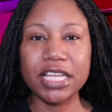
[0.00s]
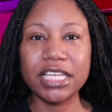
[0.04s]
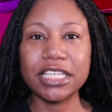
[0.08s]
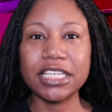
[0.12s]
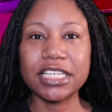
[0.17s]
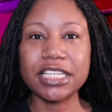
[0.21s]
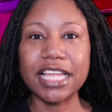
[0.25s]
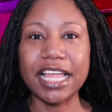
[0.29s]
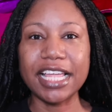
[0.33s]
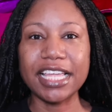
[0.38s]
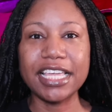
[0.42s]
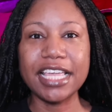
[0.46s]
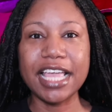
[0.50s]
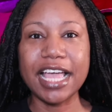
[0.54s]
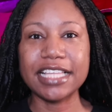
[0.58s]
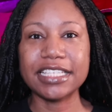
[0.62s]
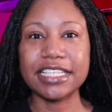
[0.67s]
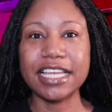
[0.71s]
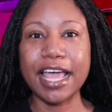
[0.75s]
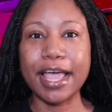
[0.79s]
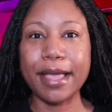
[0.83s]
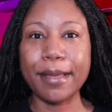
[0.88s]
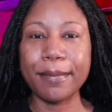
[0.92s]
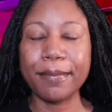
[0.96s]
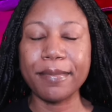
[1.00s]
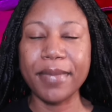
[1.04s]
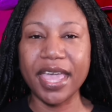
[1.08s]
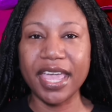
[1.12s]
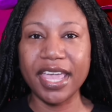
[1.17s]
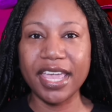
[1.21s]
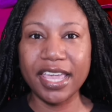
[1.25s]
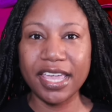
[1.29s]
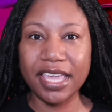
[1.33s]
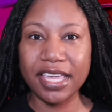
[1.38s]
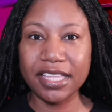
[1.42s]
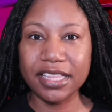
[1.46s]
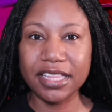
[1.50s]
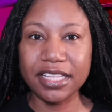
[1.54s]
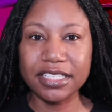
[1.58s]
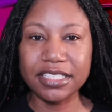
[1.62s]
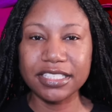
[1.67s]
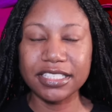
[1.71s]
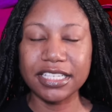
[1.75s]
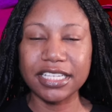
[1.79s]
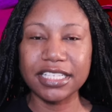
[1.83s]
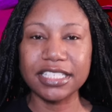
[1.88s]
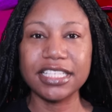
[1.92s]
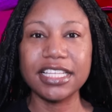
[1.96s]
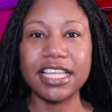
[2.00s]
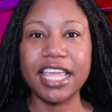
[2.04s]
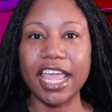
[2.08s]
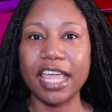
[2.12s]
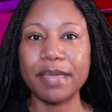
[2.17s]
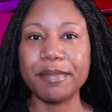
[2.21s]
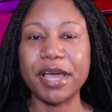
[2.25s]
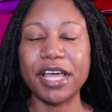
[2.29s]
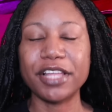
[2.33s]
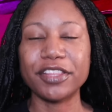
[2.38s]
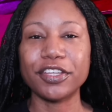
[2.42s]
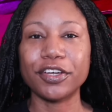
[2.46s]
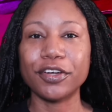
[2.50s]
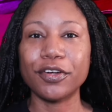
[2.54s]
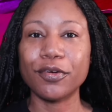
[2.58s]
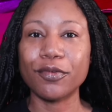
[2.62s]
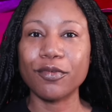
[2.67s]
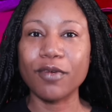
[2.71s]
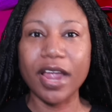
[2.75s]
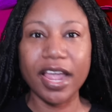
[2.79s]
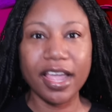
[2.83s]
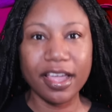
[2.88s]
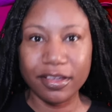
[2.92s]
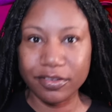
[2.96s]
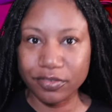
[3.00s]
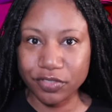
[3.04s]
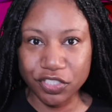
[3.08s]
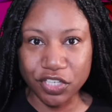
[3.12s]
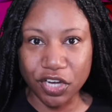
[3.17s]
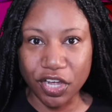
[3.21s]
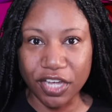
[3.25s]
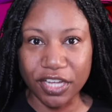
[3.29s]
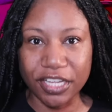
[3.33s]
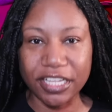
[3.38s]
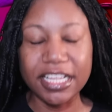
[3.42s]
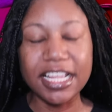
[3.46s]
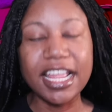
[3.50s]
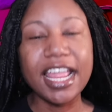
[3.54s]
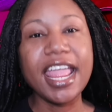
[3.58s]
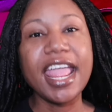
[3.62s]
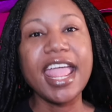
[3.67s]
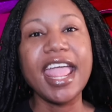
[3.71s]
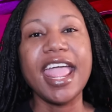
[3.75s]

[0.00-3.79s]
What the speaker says: He looked like he has not bathed since he came out the ground, y'all.